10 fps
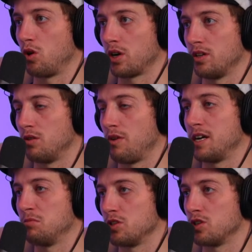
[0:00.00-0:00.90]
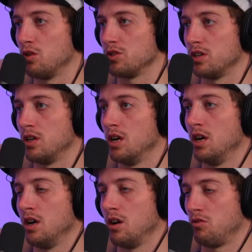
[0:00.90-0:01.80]
work and they're randomly chosen,
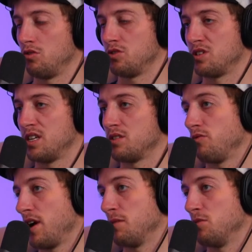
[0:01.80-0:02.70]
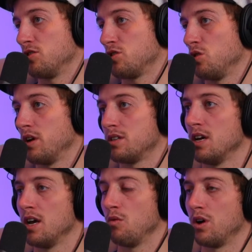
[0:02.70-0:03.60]
or there's a sense of randomness to it.